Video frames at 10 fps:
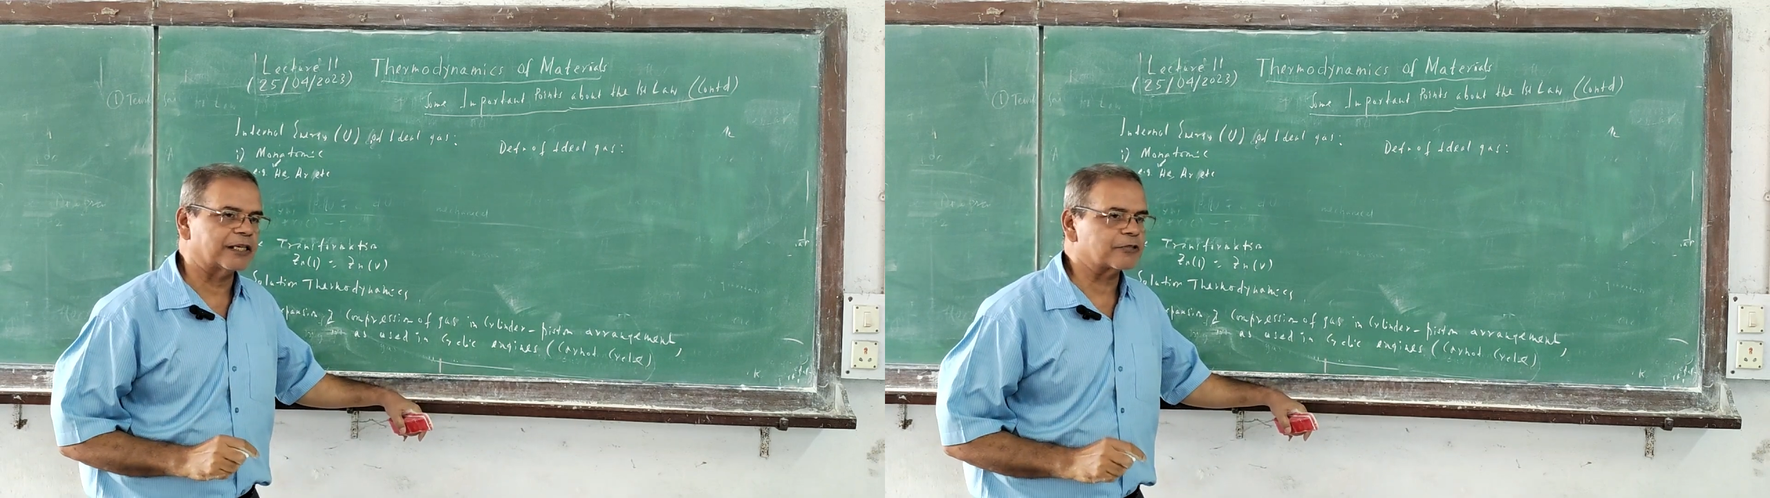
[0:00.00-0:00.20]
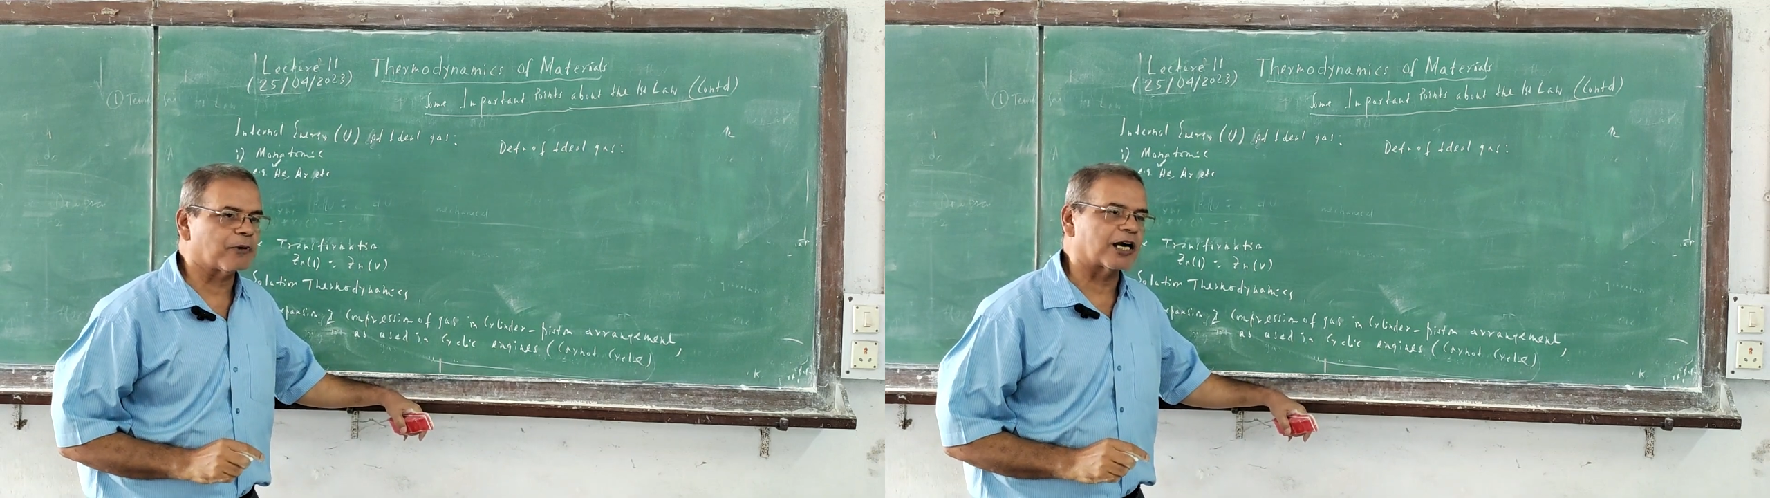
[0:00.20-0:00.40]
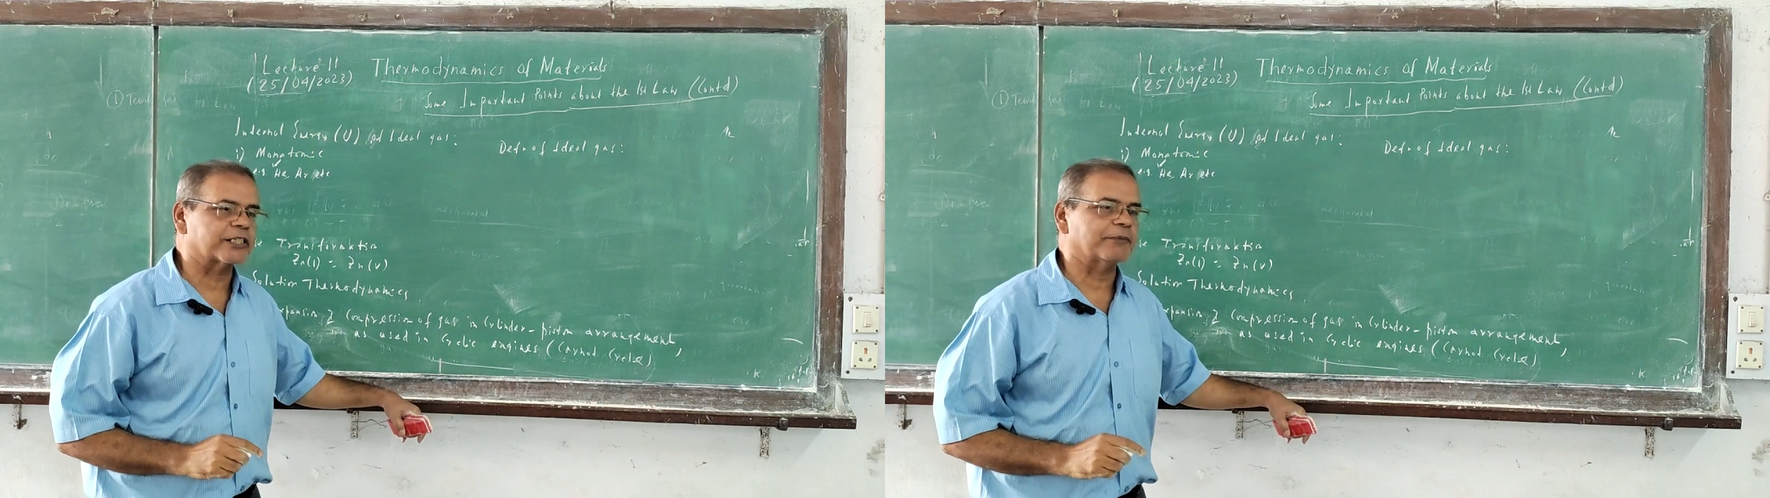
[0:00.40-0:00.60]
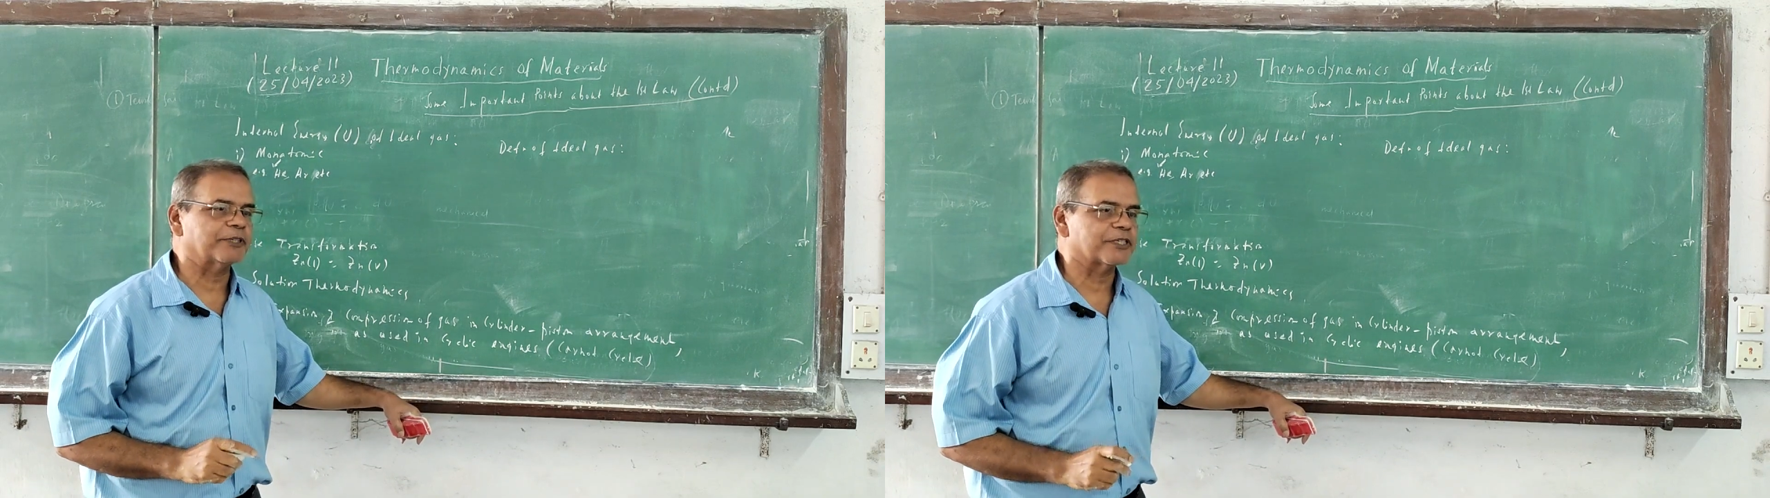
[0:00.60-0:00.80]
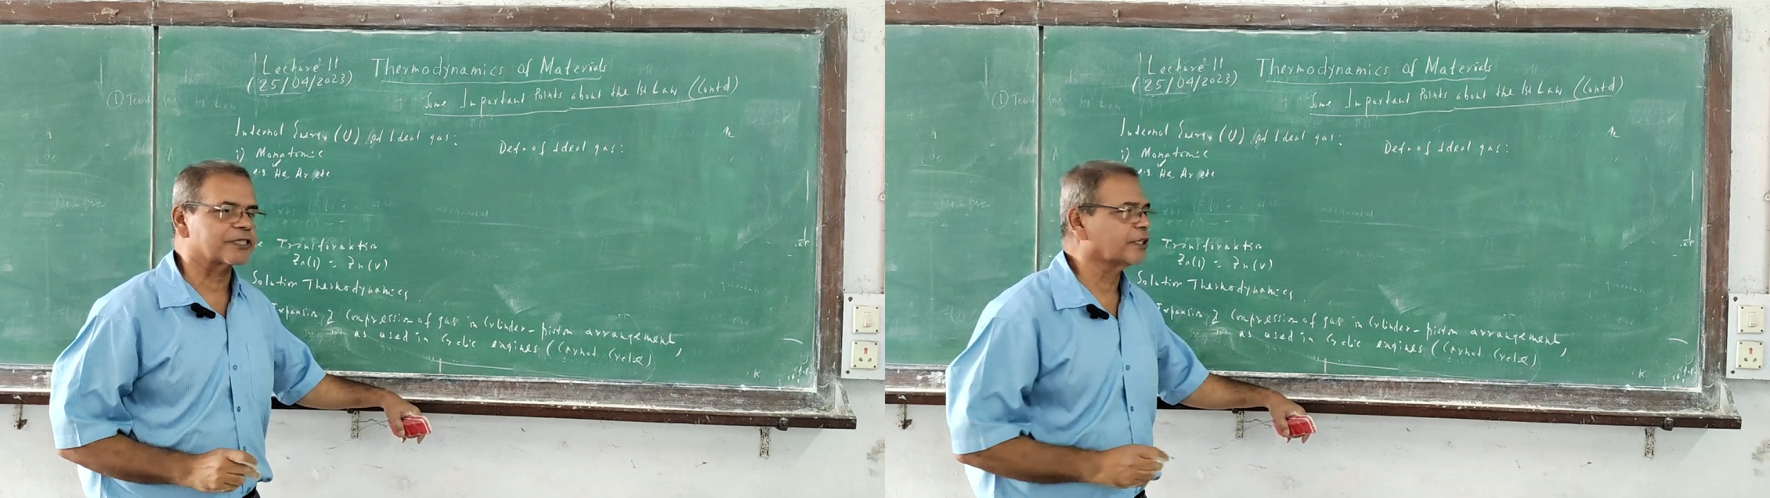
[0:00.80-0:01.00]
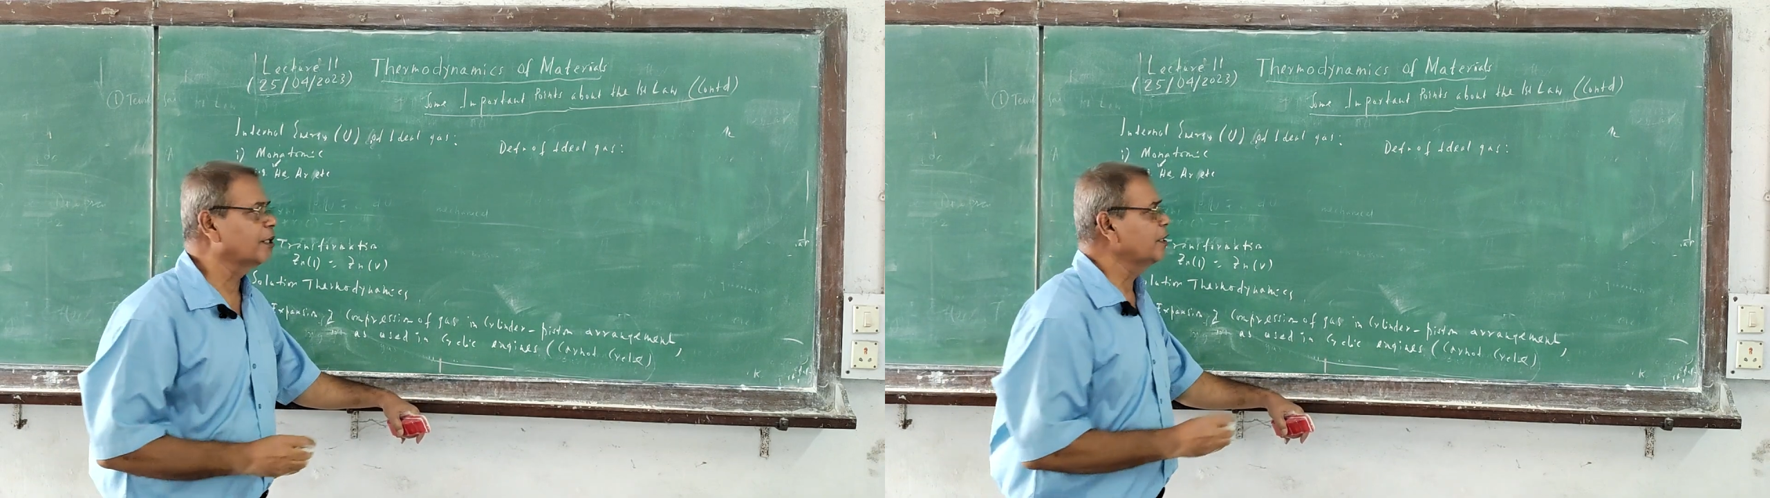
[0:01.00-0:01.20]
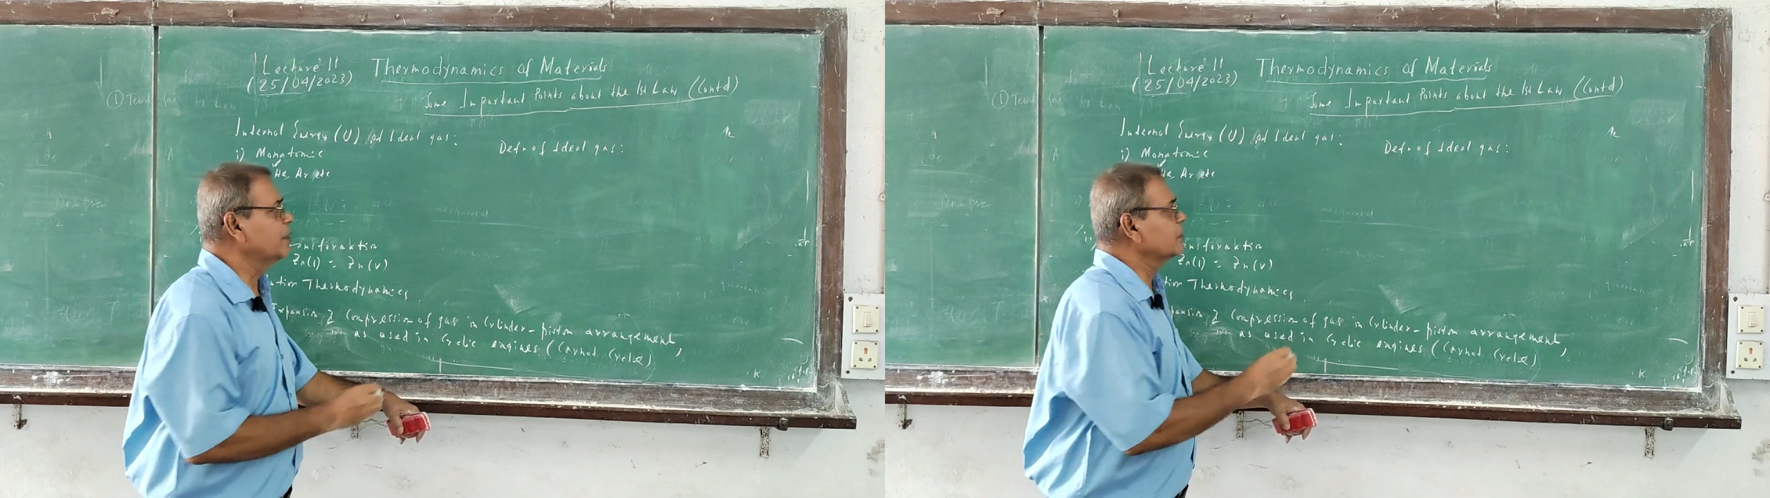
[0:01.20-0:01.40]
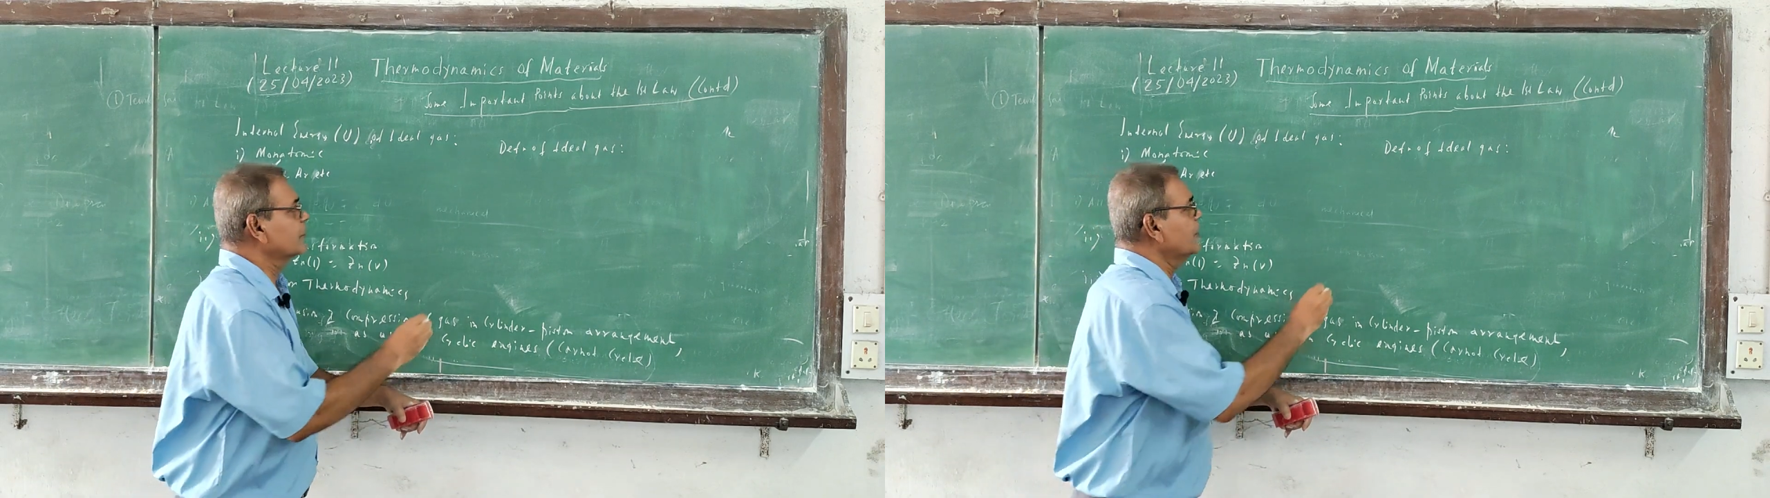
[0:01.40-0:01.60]
and smart definition.
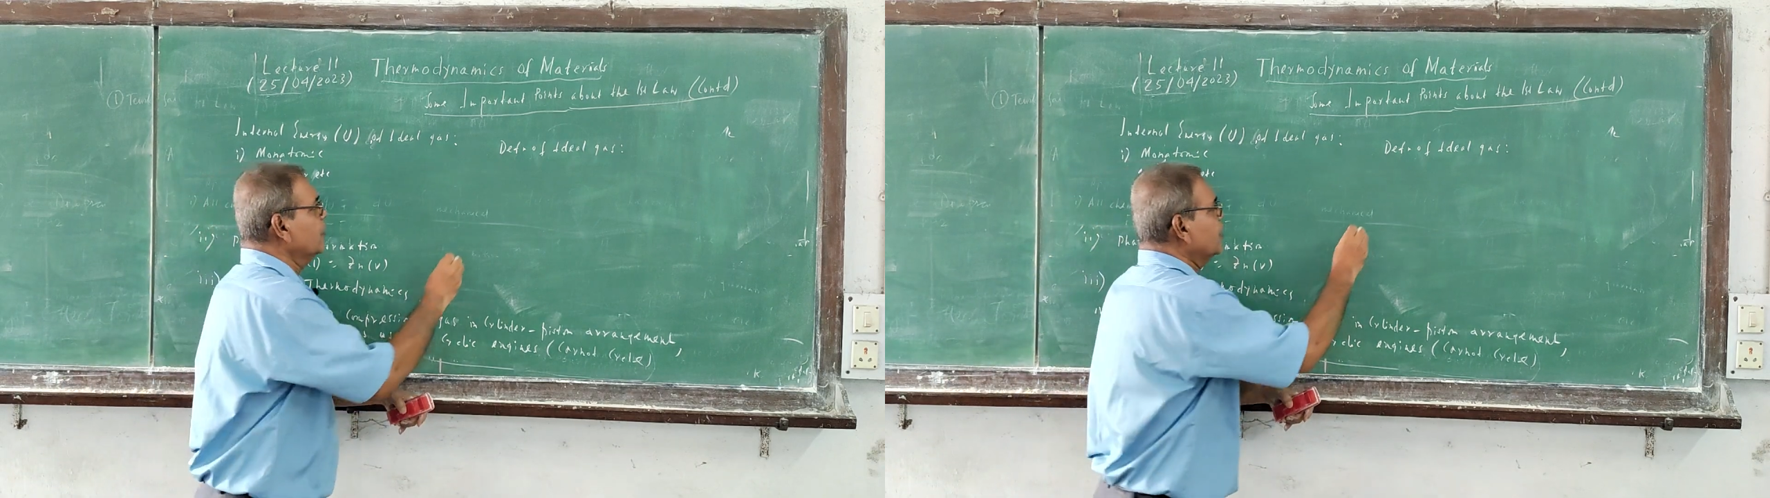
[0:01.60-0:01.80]
So,